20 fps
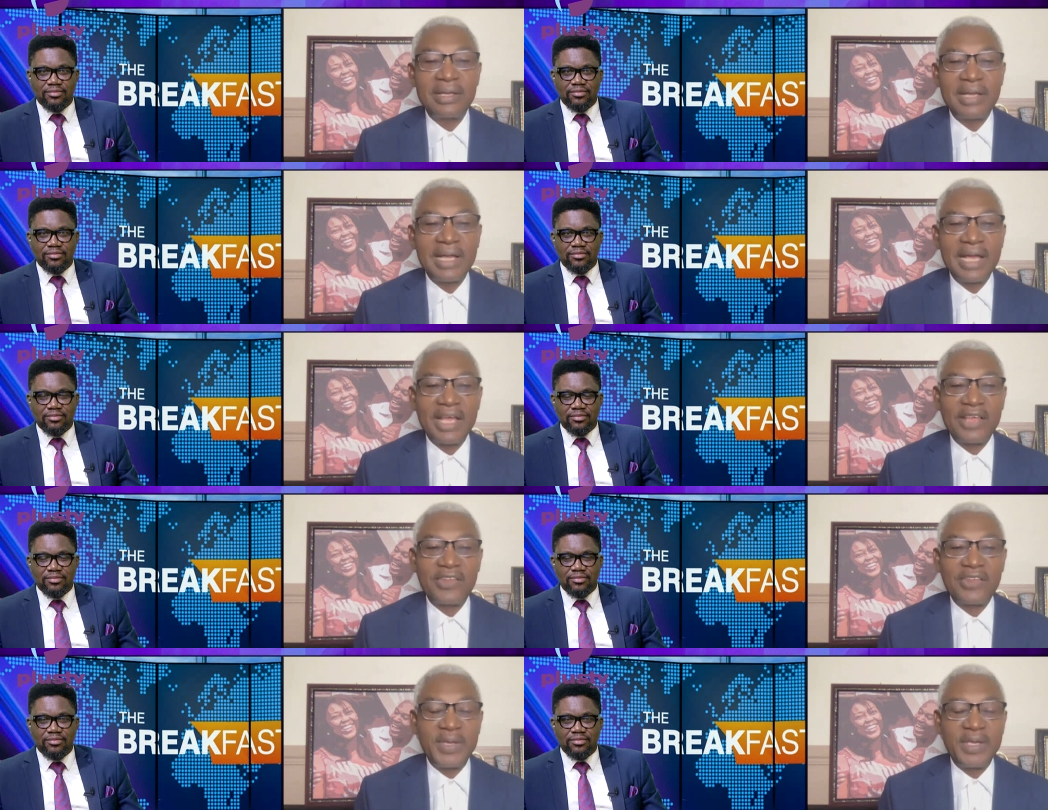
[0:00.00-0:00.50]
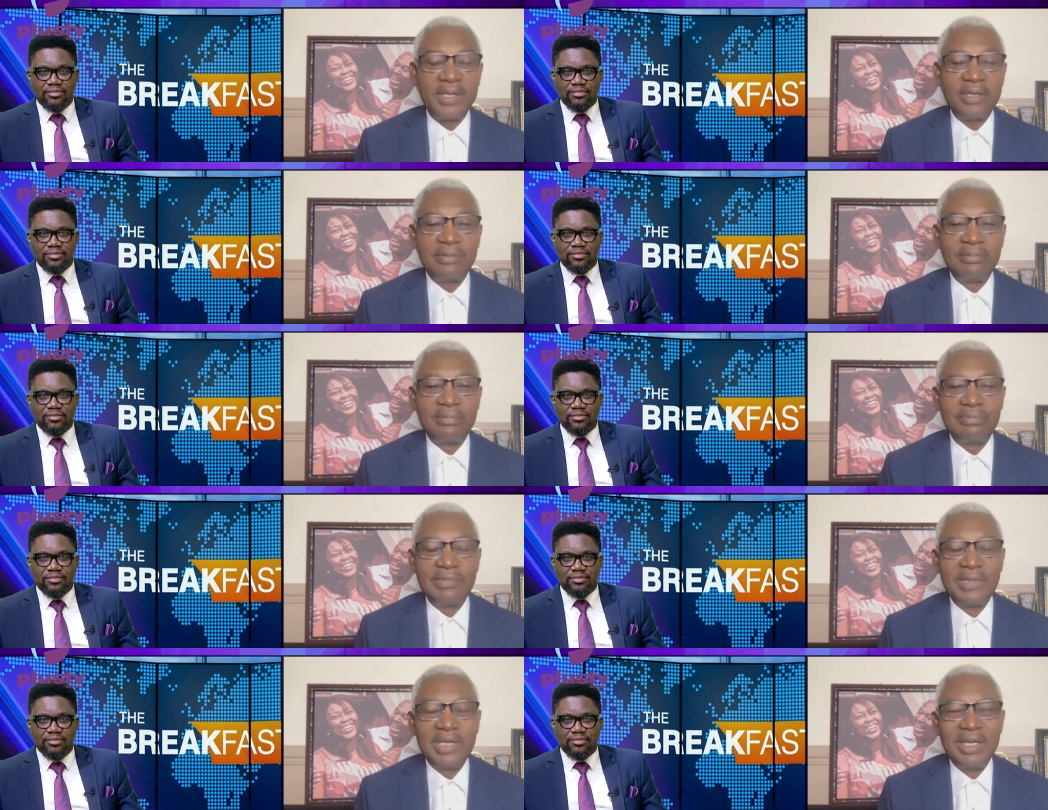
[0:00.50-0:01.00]
Speaker 1: has
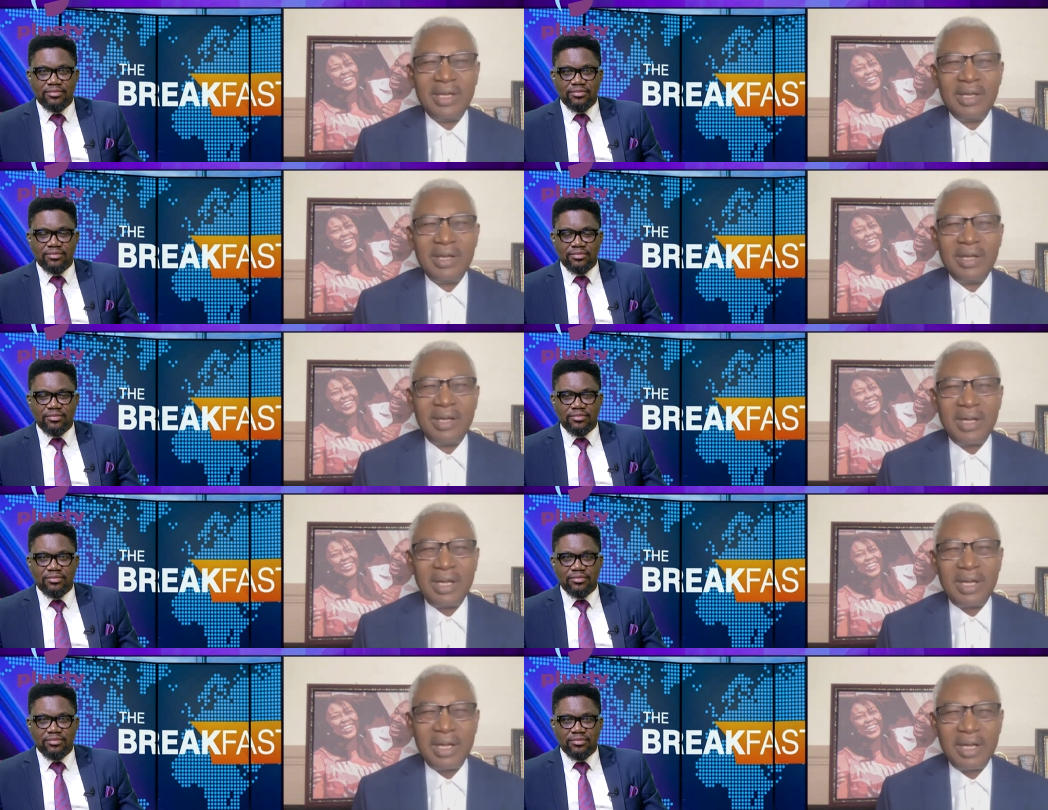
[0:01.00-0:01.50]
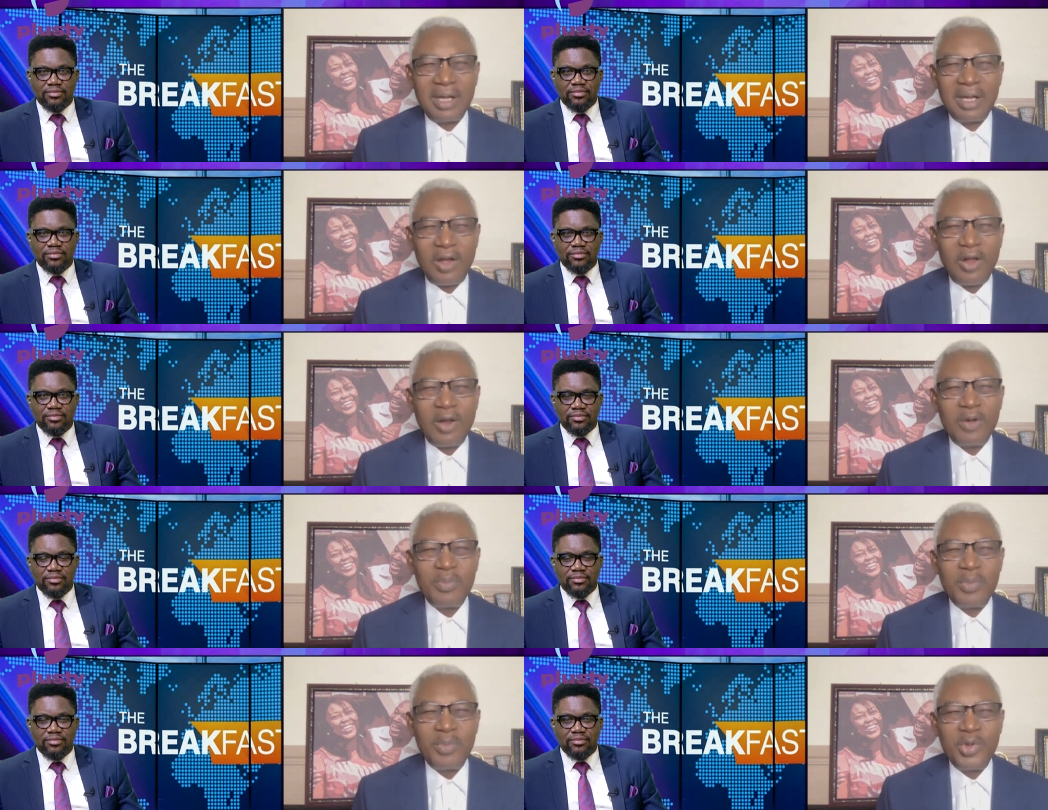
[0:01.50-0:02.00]
been uh,
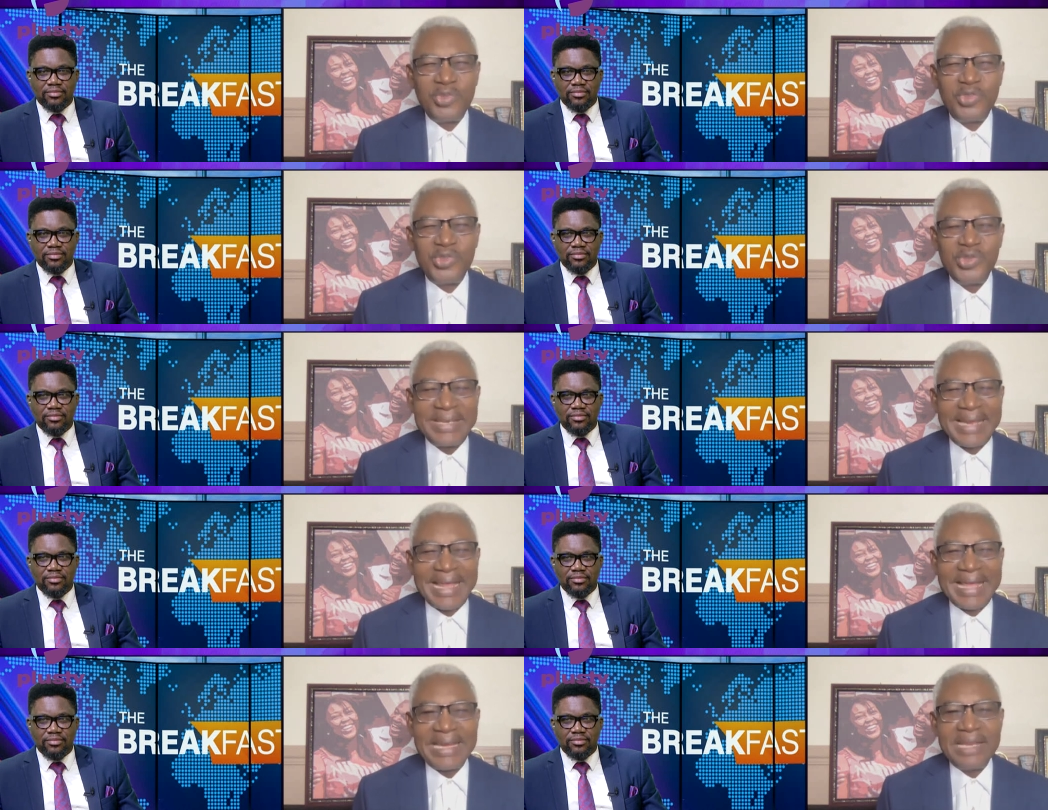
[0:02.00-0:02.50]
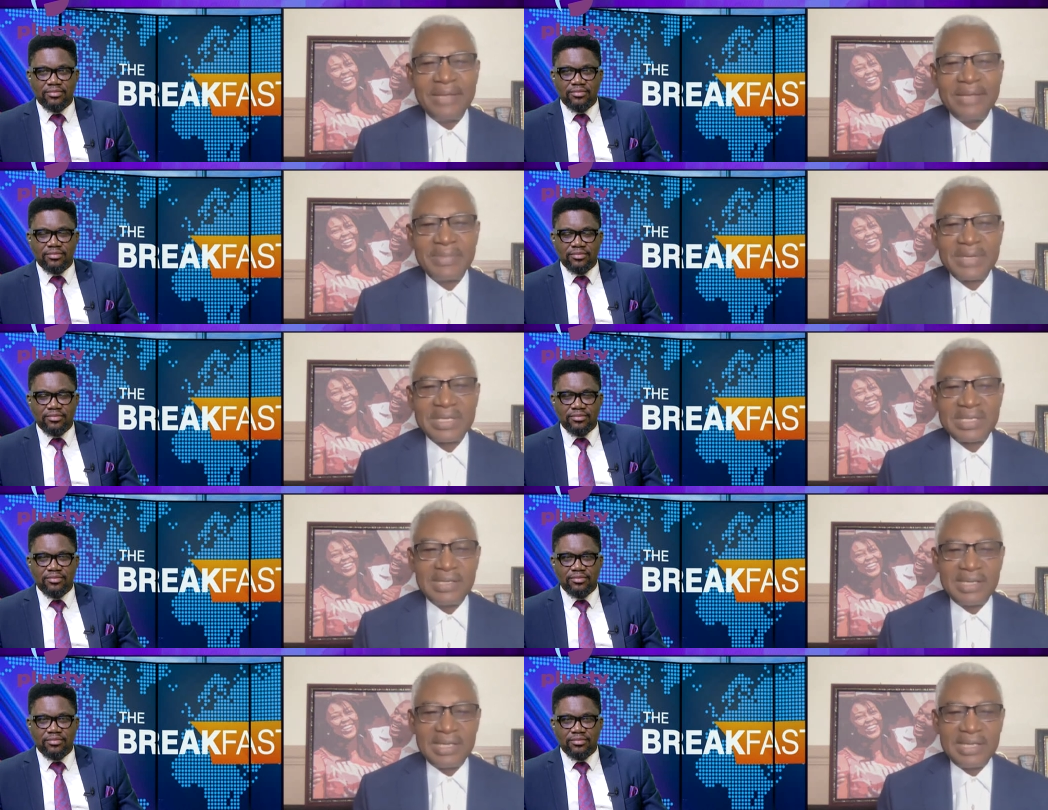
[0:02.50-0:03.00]
almost
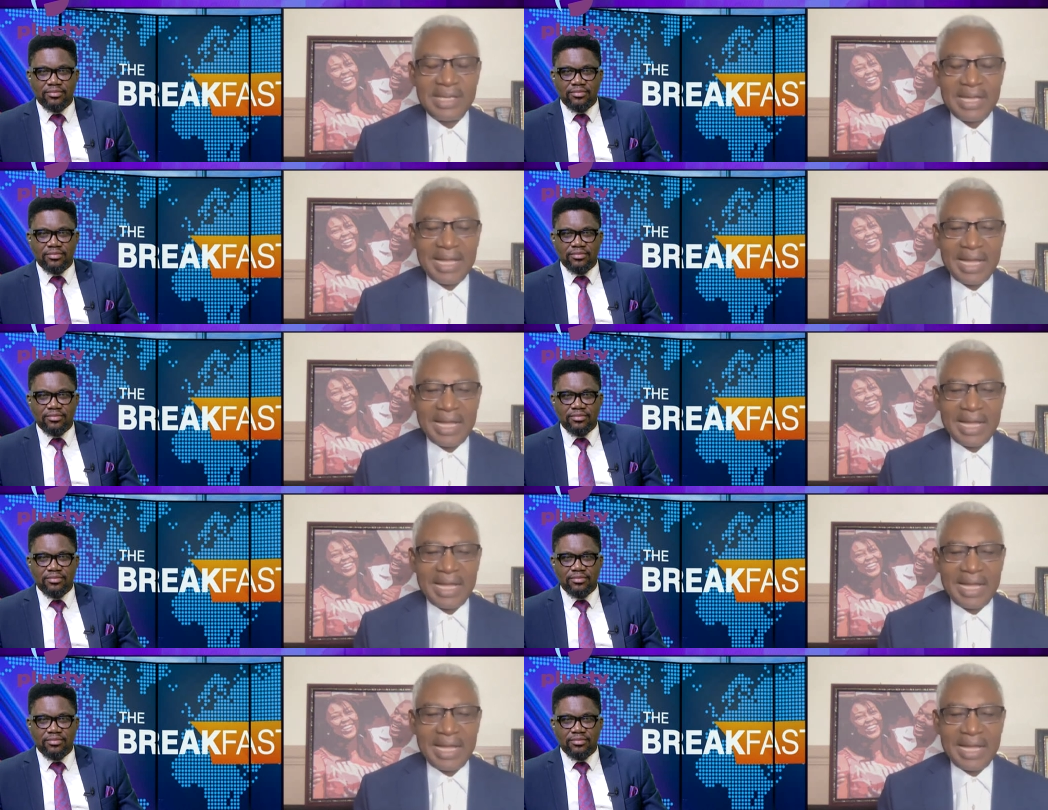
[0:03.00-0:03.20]
unanimously